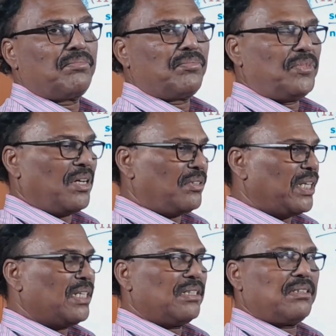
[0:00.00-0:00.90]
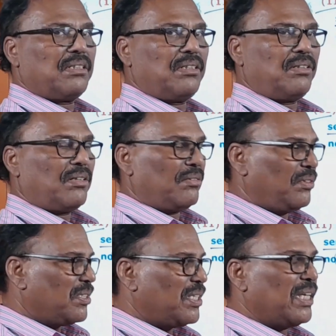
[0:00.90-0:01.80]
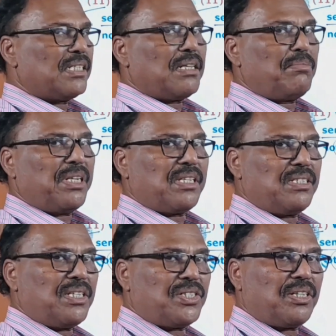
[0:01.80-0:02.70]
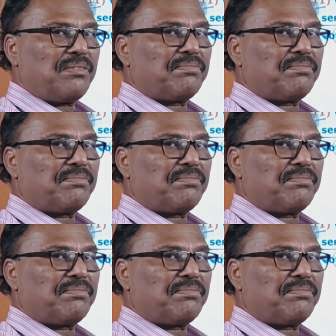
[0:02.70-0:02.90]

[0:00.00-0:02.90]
You are seeking somebody's suggestion.